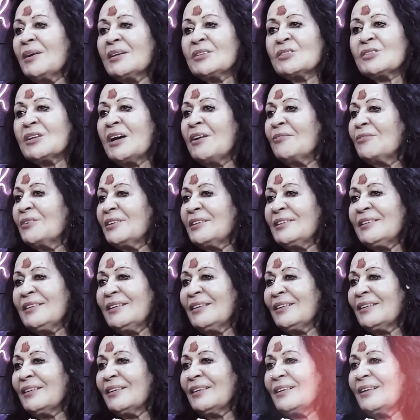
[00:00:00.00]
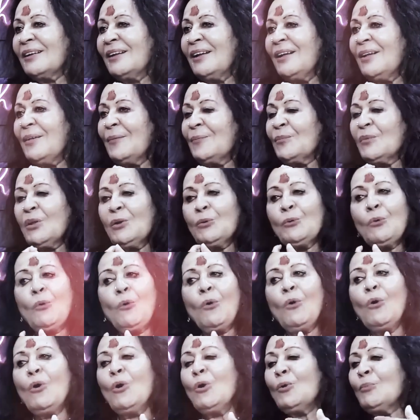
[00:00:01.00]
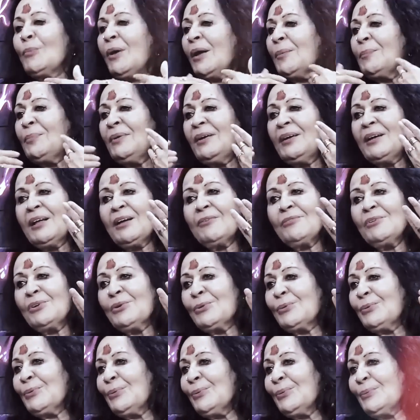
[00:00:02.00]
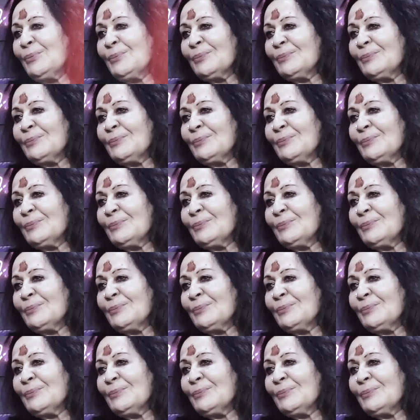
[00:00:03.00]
my Savariya, then all my Pida will go.